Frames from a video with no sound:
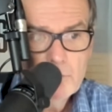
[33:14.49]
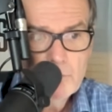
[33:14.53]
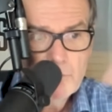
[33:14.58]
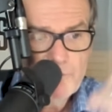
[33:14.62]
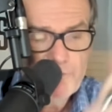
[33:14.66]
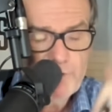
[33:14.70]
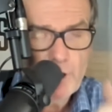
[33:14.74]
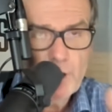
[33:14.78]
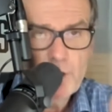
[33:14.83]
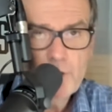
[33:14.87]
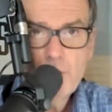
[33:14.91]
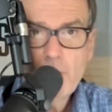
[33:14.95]

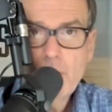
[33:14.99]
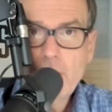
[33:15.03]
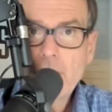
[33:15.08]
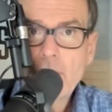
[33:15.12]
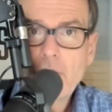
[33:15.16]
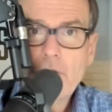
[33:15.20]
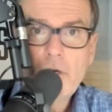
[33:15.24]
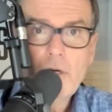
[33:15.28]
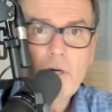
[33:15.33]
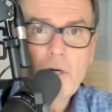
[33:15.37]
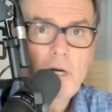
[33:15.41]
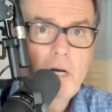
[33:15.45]

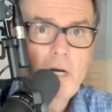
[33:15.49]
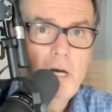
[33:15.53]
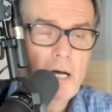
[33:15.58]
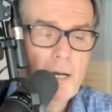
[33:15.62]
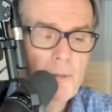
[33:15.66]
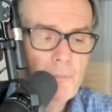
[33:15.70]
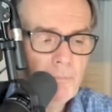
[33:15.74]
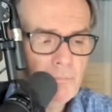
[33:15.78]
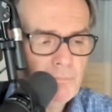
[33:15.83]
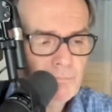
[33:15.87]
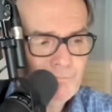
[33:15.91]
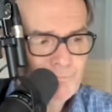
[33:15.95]
further
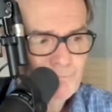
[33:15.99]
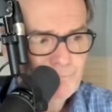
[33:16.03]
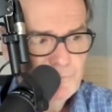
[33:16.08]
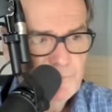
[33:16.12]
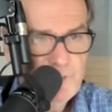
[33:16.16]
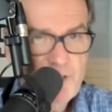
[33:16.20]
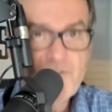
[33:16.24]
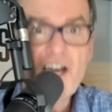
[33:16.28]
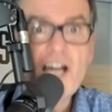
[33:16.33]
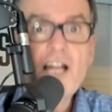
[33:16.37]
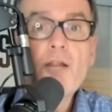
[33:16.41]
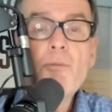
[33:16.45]

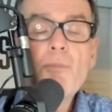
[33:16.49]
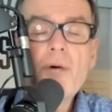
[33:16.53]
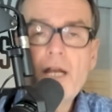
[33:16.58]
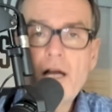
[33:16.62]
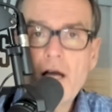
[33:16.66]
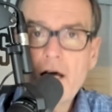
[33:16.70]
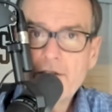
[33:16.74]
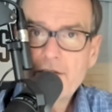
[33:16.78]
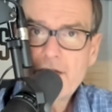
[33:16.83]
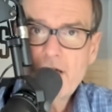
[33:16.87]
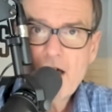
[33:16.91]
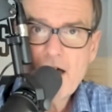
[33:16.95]
development
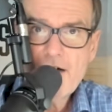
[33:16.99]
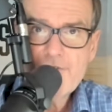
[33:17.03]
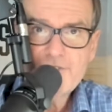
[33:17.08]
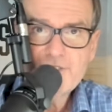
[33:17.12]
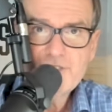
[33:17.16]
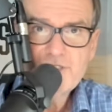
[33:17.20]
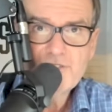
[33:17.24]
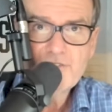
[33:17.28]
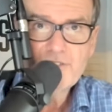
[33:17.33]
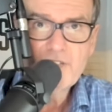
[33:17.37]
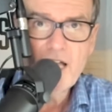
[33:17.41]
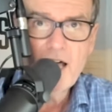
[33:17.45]
on the
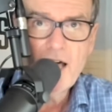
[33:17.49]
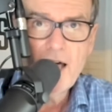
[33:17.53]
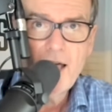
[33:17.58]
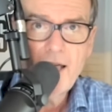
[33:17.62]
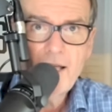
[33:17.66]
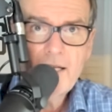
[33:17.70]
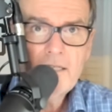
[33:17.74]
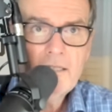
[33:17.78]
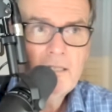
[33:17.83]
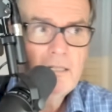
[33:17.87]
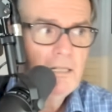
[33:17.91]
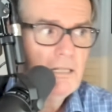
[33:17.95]
offensive
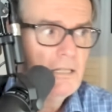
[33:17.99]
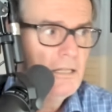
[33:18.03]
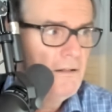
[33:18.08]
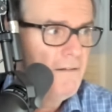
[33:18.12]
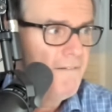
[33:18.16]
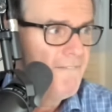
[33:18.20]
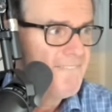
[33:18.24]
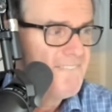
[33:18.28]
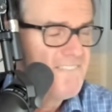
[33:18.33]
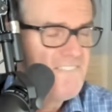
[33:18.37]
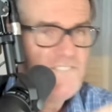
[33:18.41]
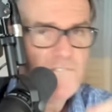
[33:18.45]
line,
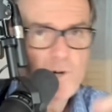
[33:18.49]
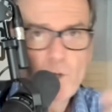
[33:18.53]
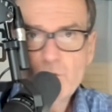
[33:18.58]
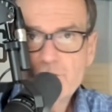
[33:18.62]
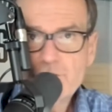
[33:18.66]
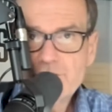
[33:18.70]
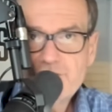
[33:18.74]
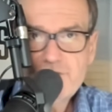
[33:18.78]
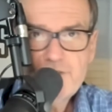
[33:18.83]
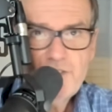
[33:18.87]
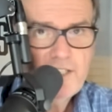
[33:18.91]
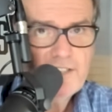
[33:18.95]
full
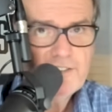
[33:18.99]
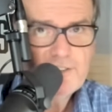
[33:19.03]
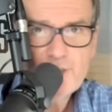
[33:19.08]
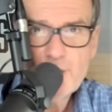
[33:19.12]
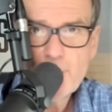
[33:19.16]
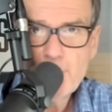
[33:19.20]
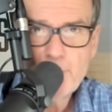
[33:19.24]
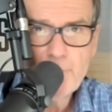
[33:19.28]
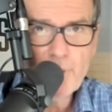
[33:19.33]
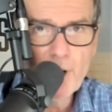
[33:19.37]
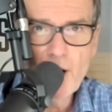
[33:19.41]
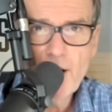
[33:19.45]
season
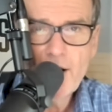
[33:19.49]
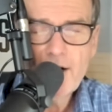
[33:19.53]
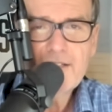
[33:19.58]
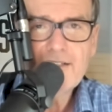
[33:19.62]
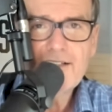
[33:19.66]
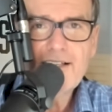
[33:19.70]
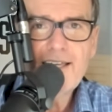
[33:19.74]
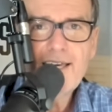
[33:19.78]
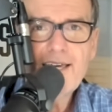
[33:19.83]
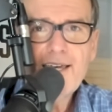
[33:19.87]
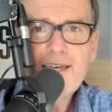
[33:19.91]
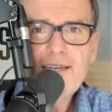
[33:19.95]
of
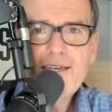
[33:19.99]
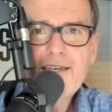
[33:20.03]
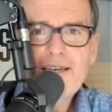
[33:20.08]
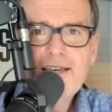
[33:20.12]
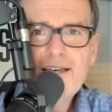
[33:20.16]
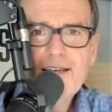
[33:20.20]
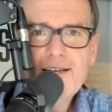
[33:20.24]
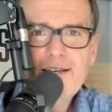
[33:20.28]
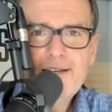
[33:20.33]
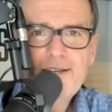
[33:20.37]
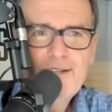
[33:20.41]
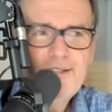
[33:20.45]
Barkley,
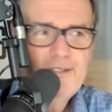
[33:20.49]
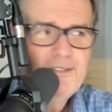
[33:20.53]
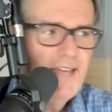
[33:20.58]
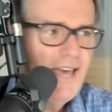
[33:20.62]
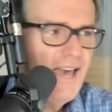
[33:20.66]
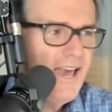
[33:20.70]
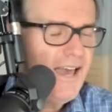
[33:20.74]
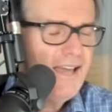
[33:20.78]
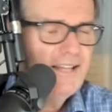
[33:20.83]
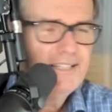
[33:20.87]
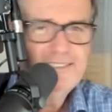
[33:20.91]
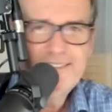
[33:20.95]
they
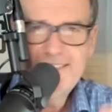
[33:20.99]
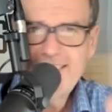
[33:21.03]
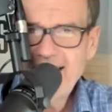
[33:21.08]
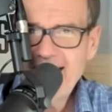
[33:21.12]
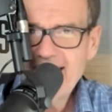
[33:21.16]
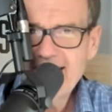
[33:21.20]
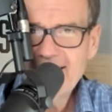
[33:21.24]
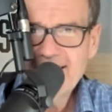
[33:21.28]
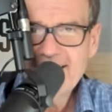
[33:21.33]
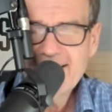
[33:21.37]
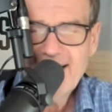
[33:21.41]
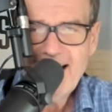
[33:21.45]
had
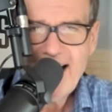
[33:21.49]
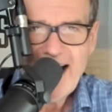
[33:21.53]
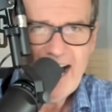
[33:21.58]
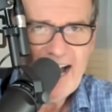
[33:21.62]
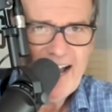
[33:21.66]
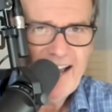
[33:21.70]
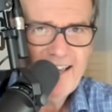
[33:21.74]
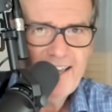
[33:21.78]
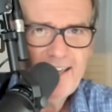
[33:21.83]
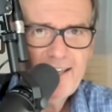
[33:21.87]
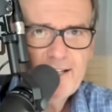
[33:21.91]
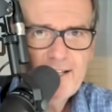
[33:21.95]
Jalen
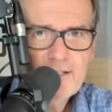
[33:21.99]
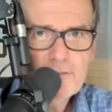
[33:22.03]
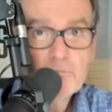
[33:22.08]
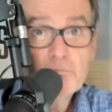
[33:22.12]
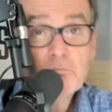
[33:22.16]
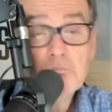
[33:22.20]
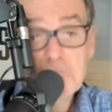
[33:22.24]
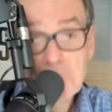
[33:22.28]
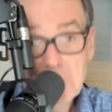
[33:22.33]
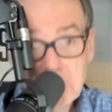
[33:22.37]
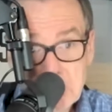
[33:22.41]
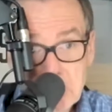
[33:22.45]
Hyatt,
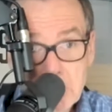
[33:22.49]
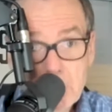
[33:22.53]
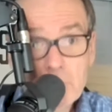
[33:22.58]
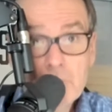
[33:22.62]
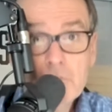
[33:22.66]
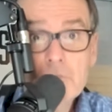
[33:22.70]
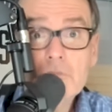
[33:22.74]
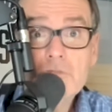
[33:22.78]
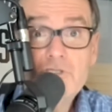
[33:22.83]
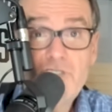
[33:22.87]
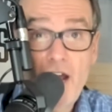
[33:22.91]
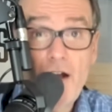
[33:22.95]

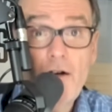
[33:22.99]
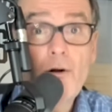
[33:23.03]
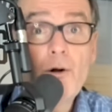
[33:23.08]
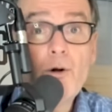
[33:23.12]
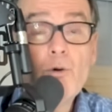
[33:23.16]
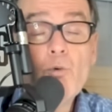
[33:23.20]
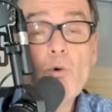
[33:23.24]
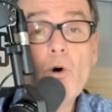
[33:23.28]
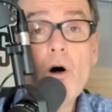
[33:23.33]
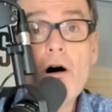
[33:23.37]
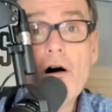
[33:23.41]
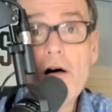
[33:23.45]

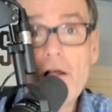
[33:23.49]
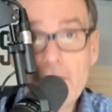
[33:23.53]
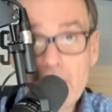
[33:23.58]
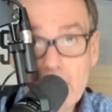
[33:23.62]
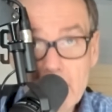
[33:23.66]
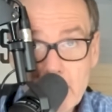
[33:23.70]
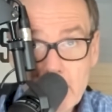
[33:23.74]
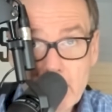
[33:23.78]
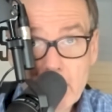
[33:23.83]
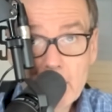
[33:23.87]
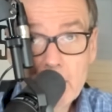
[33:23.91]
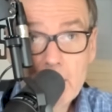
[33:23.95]
Darren
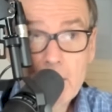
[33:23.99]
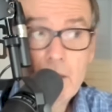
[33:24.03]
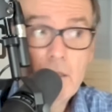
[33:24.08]
Waller